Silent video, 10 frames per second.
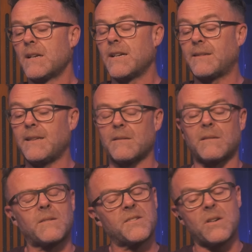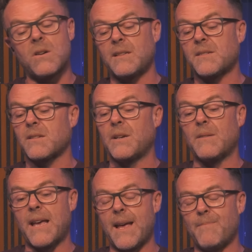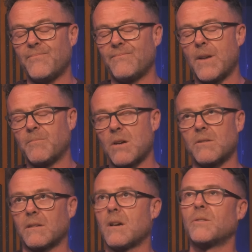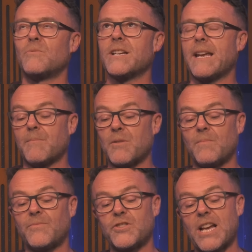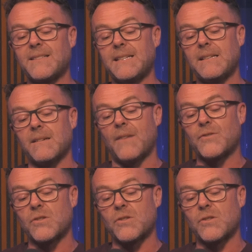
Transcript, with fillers: Like the, there's talk this. Sorry, uh, I'm going going to right here, but Chelsea have